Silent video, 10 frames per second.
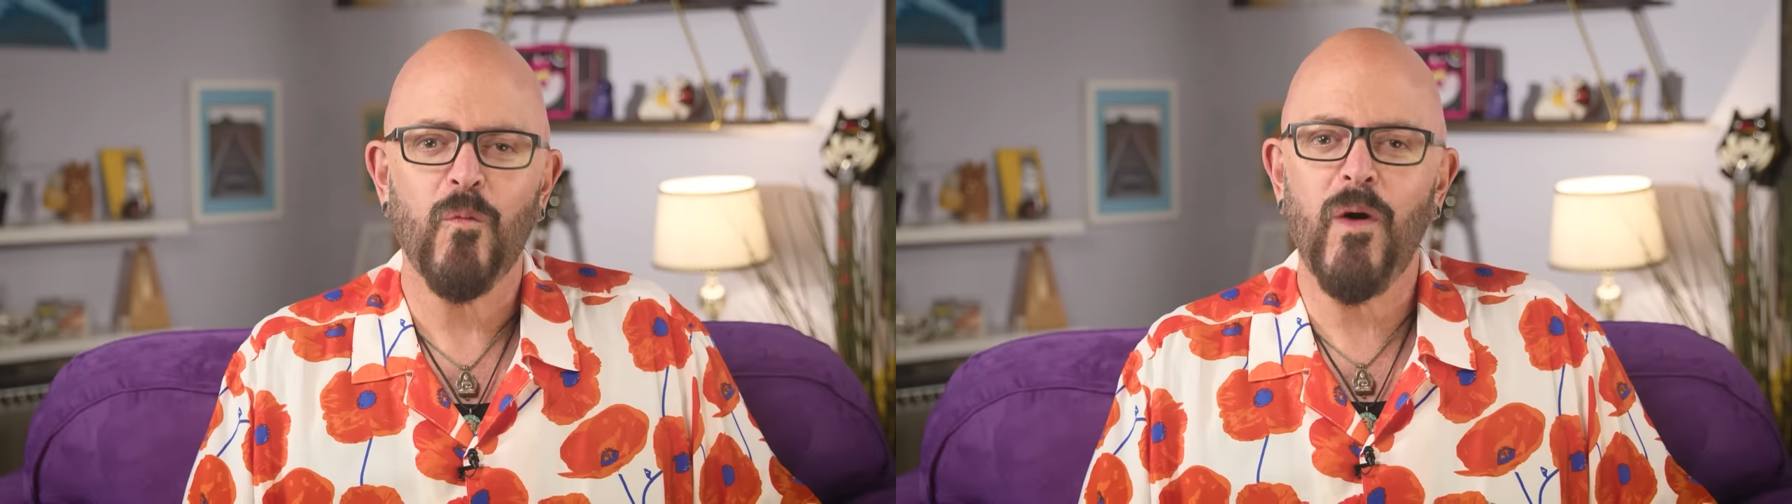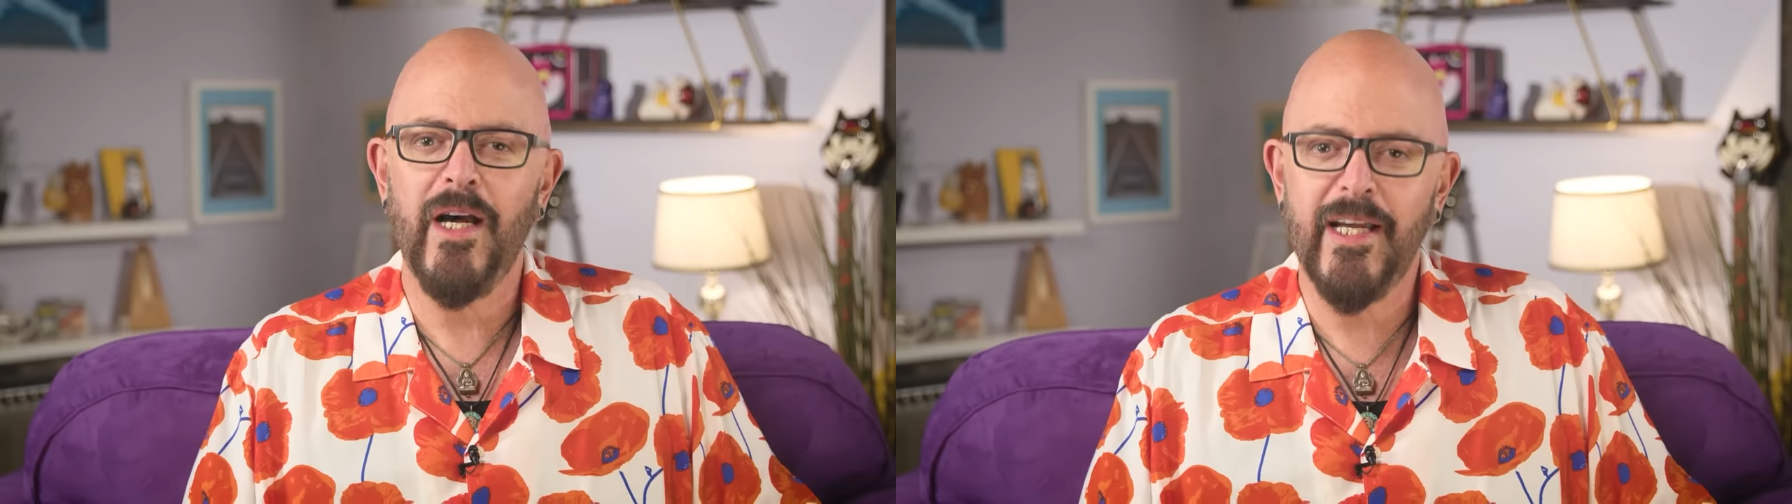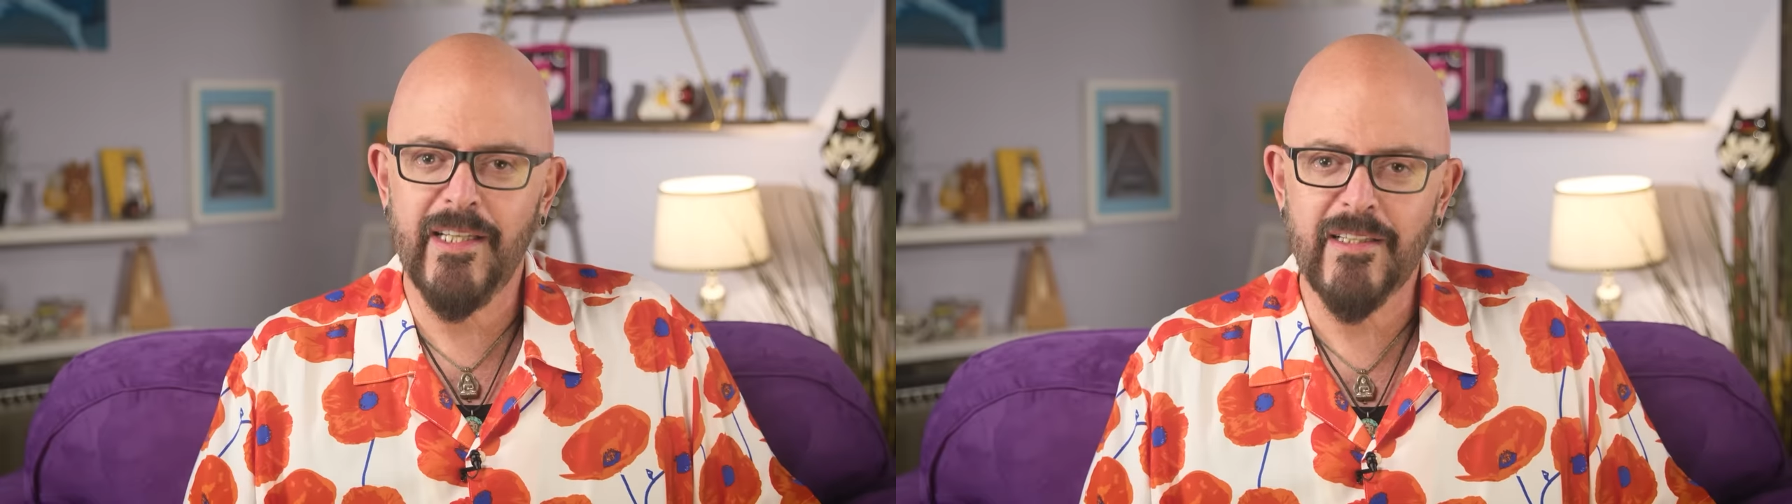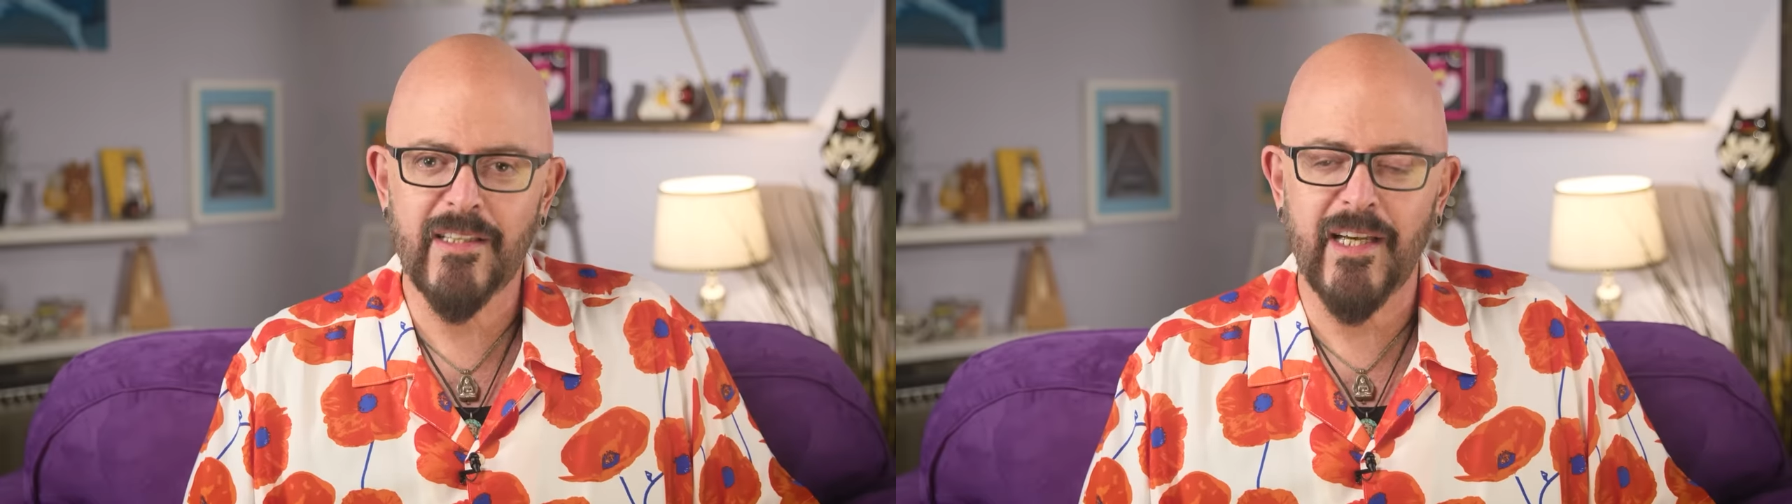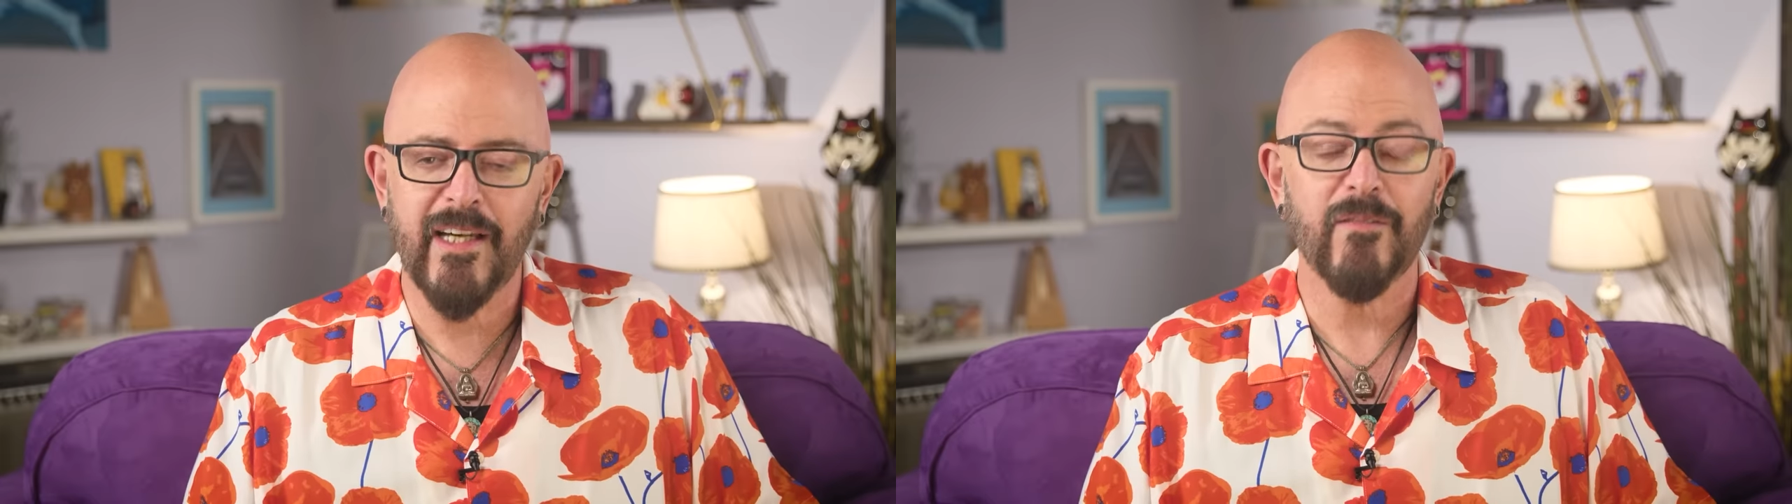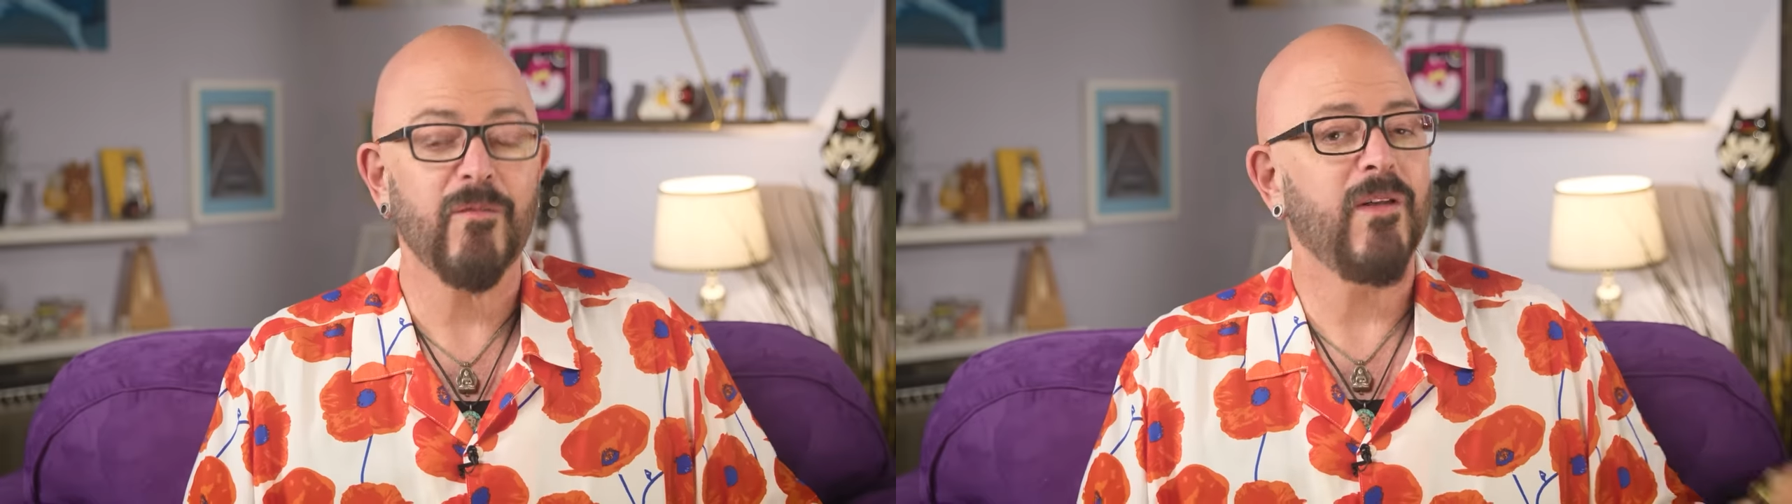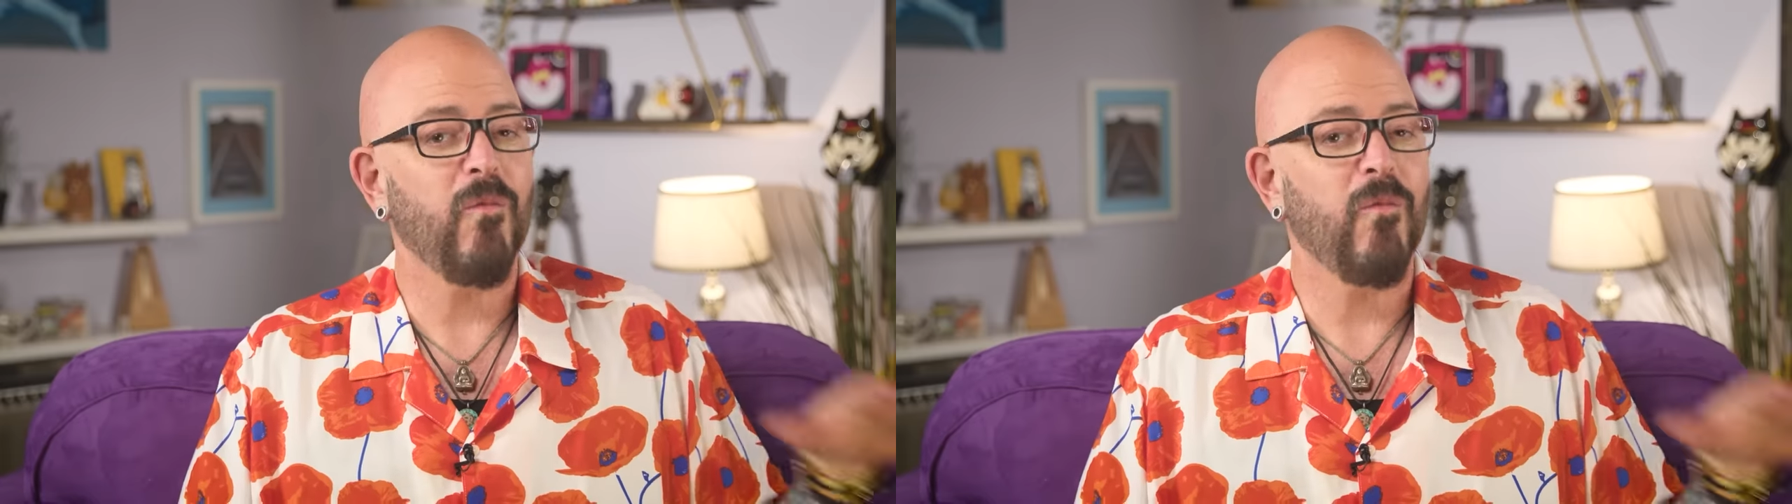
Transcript: Why is that? Well,